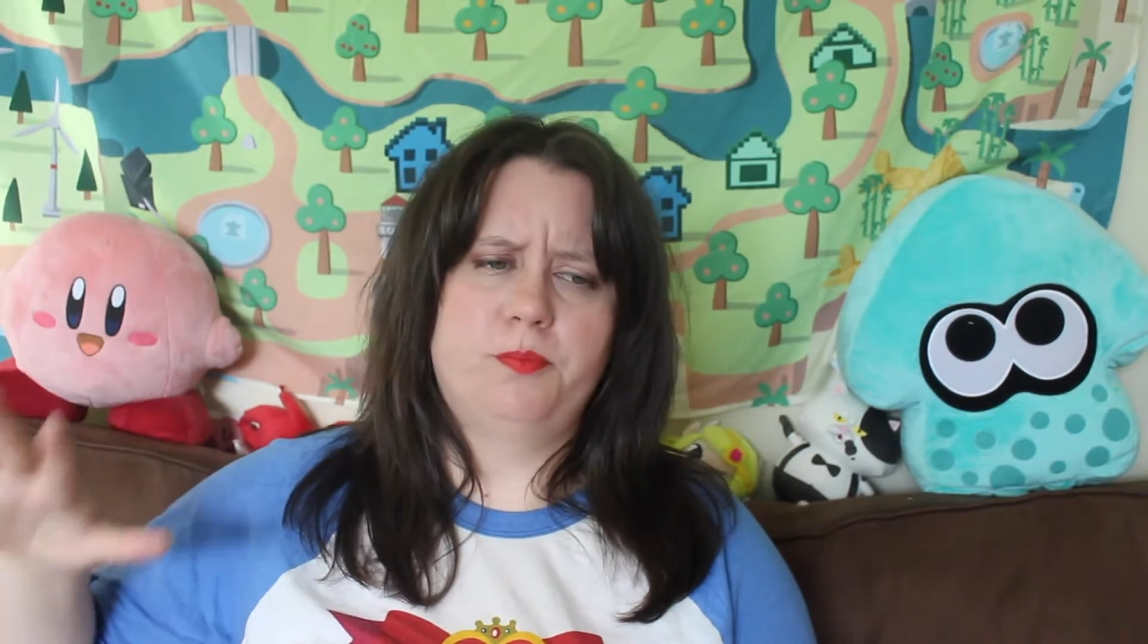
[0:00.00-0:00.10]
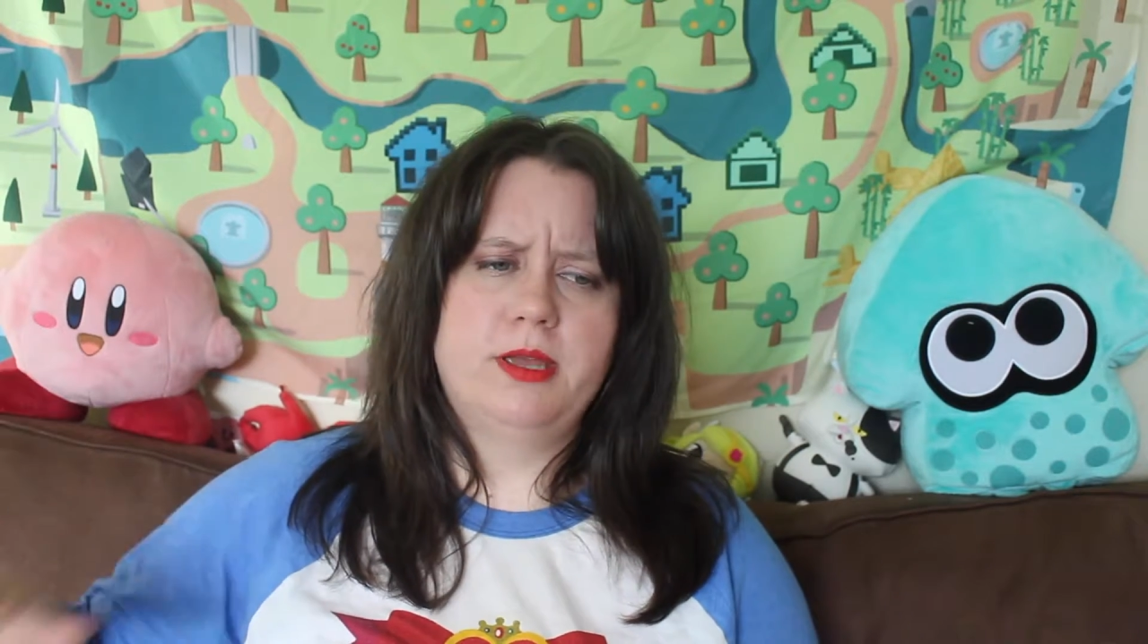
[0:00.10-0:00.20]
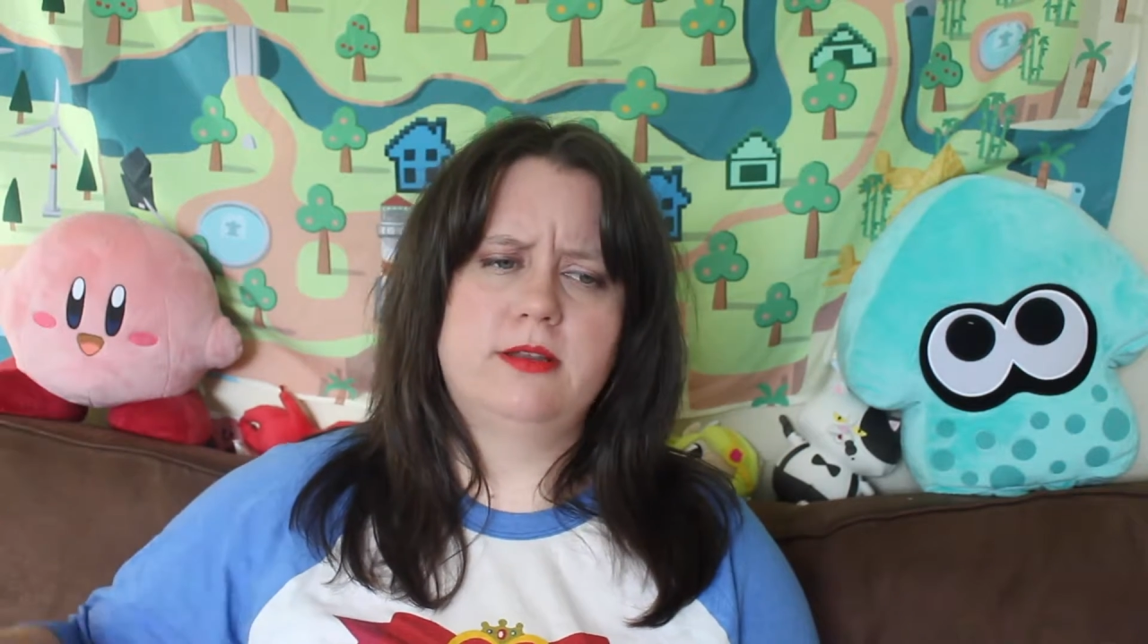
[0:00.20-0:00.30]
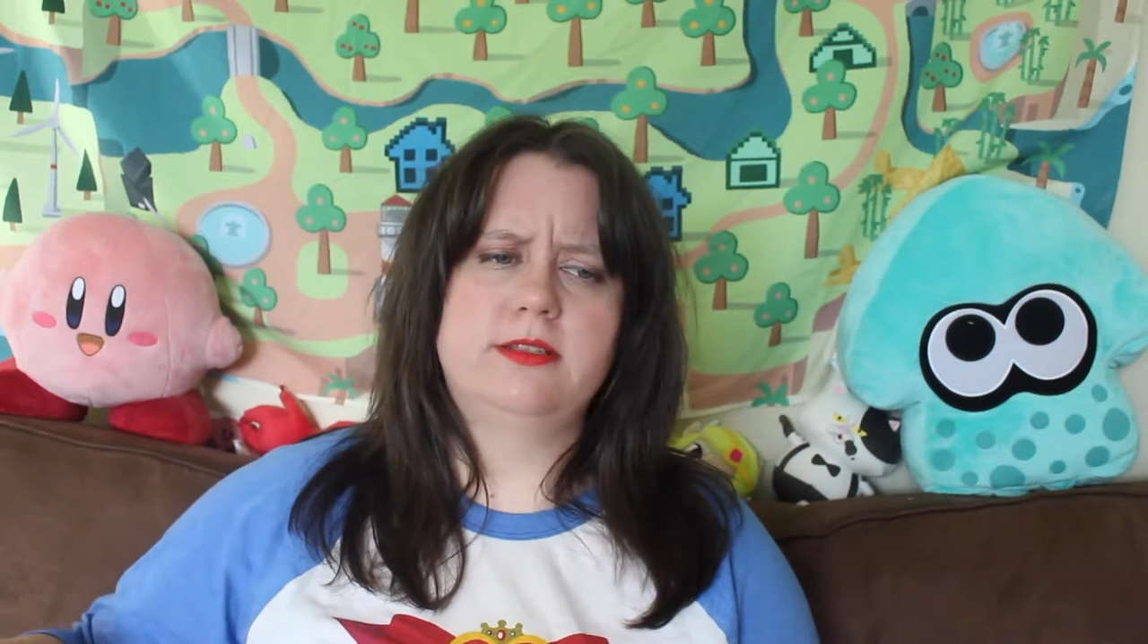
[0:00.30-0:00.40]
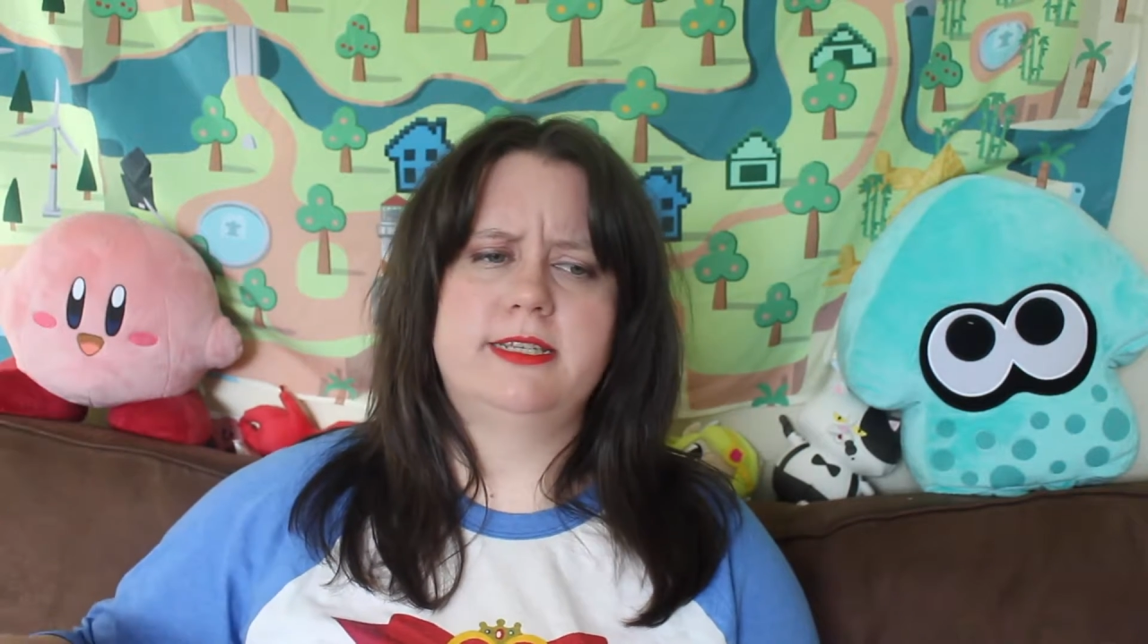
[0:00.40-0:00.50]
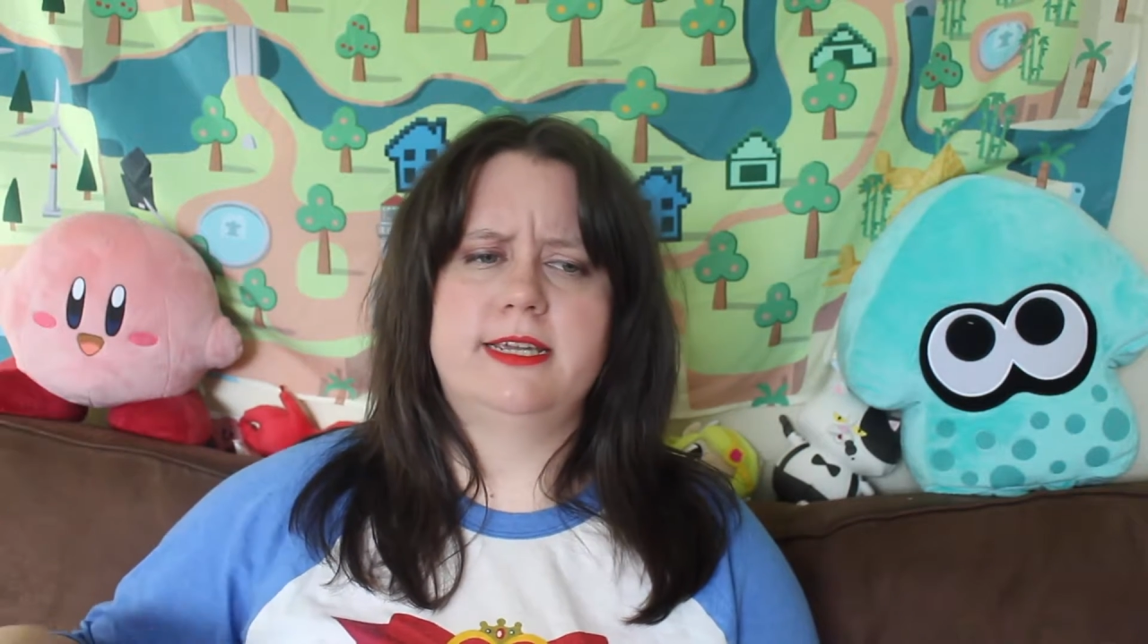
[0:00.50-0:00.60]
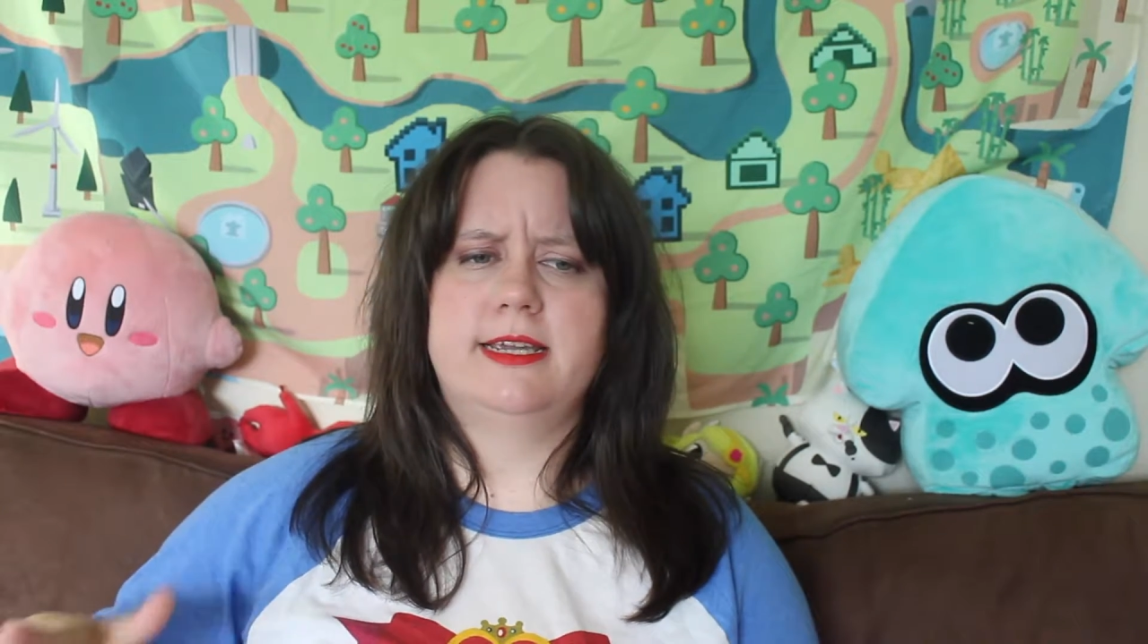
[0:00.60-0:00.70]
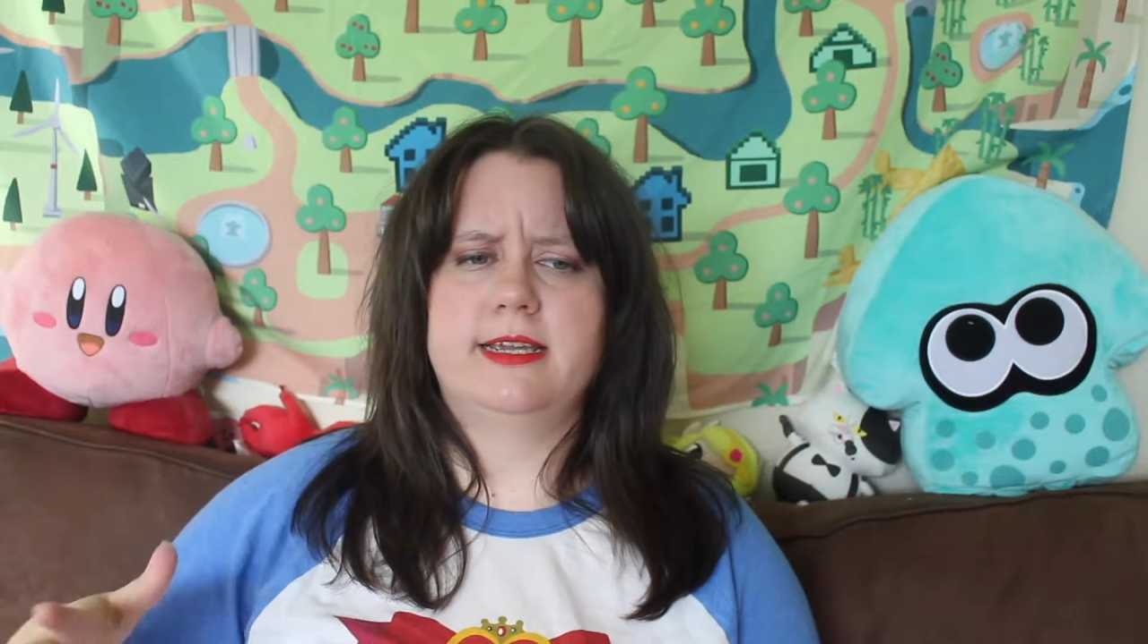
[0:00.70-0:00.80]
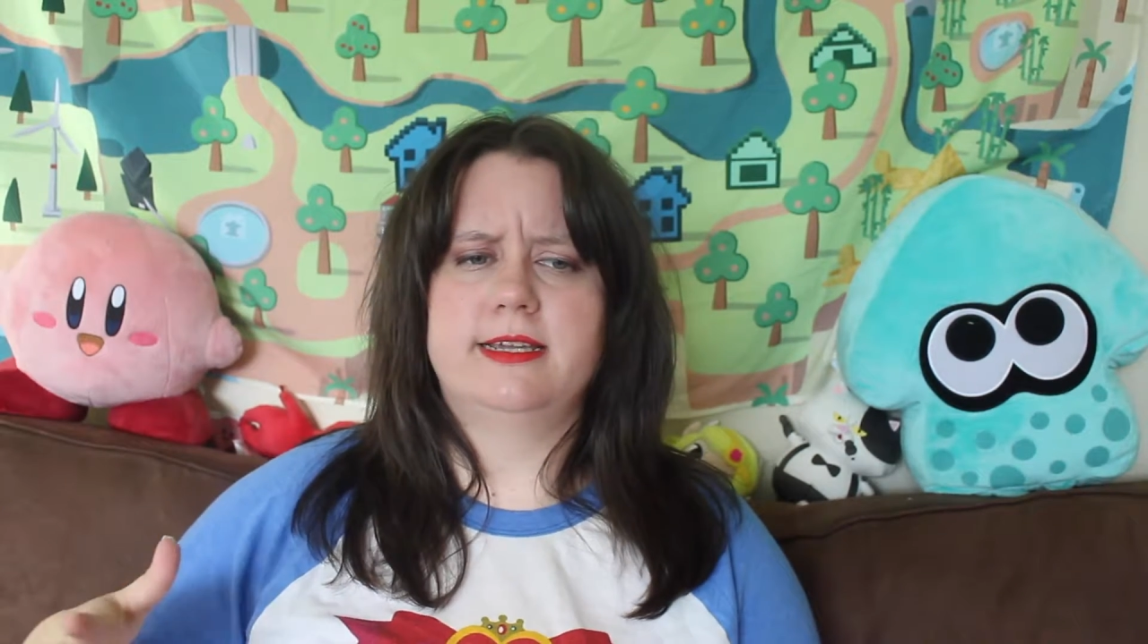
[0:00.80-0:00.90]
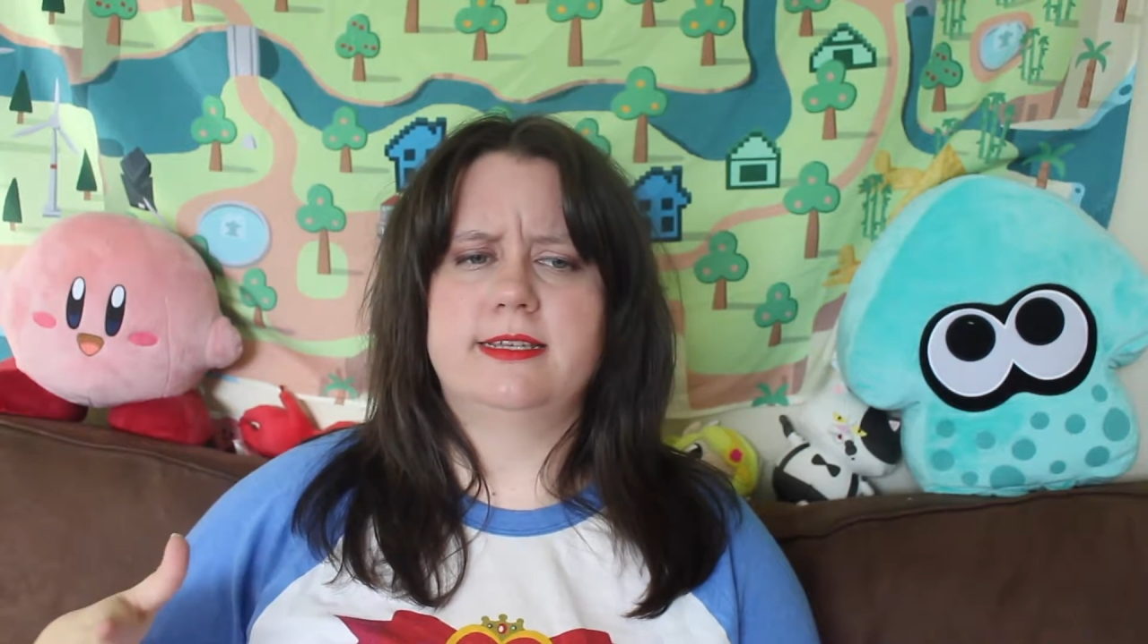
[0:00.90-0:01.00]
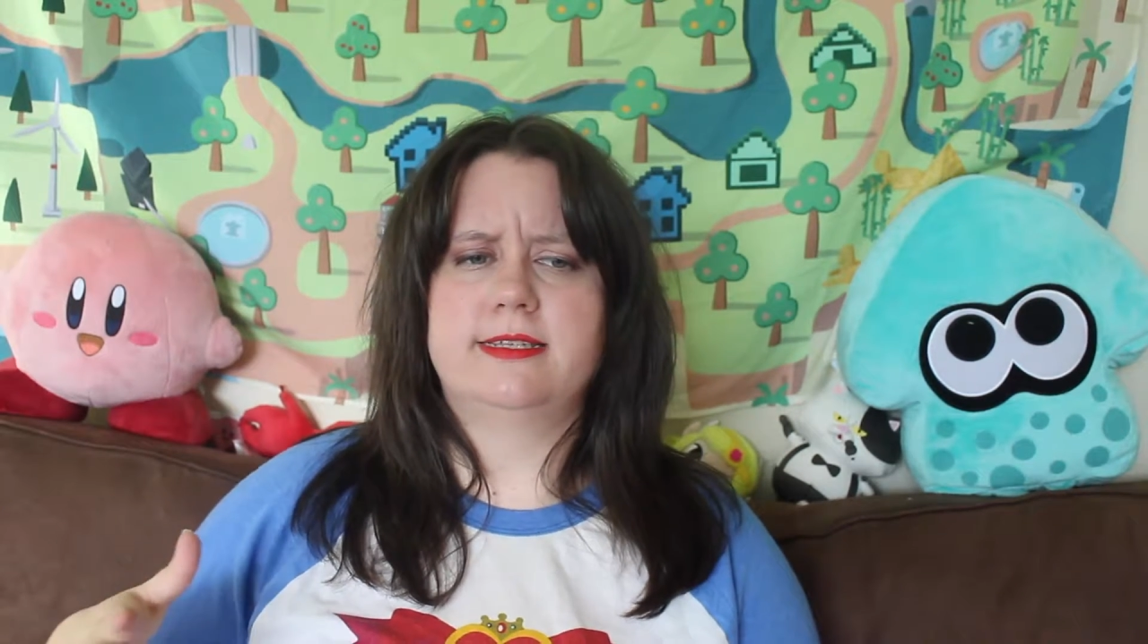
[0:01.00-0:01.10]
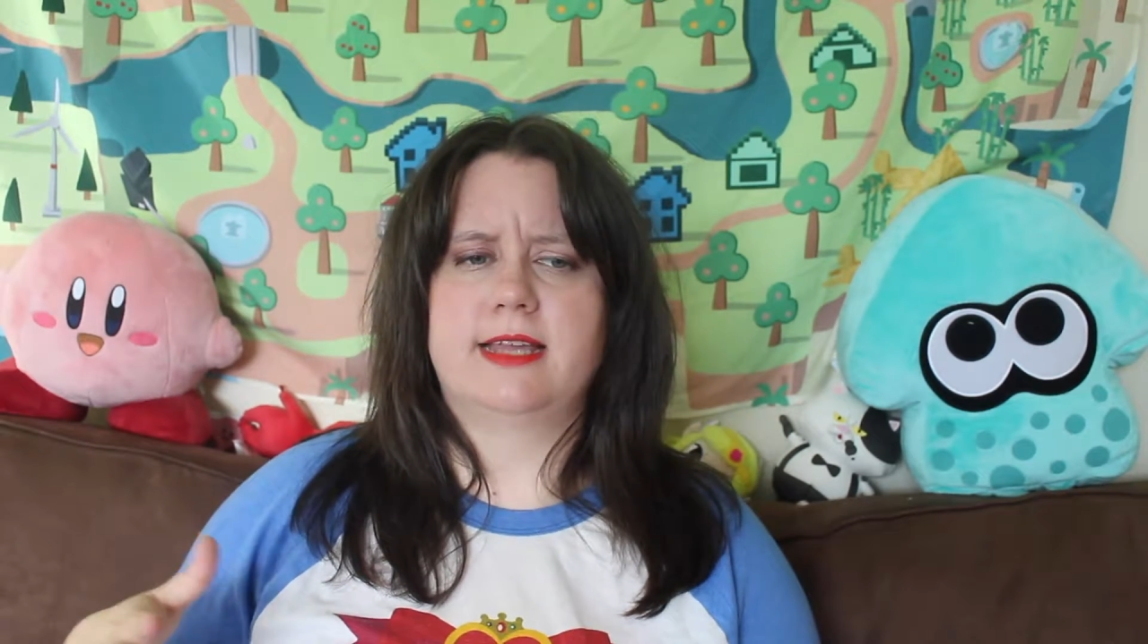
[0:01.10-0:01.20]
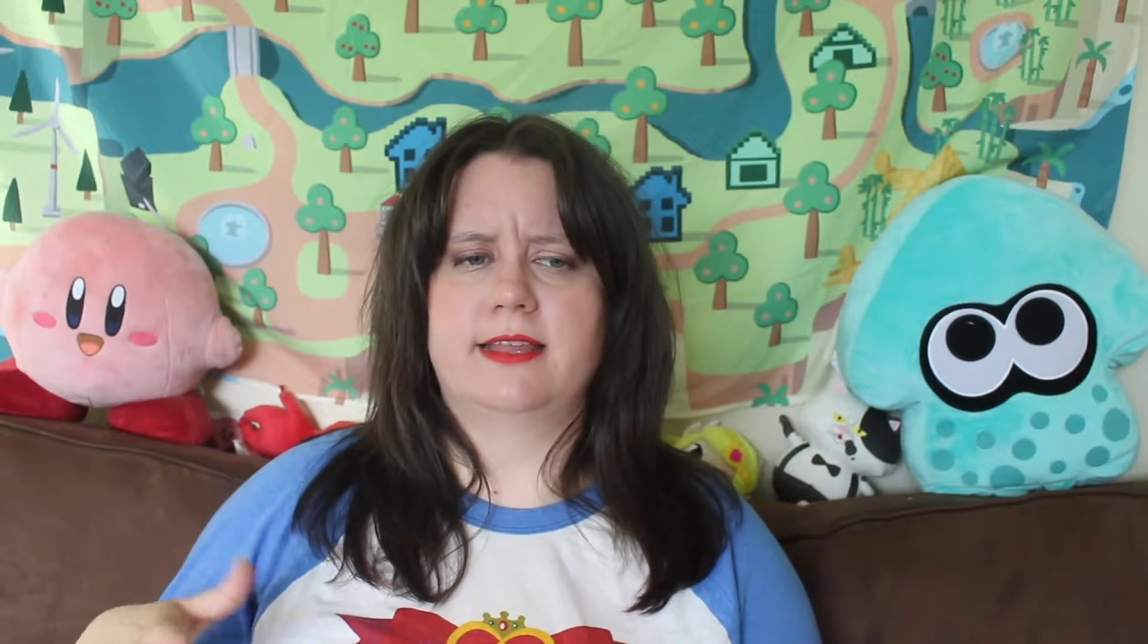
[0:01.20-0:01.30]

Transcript: buildings,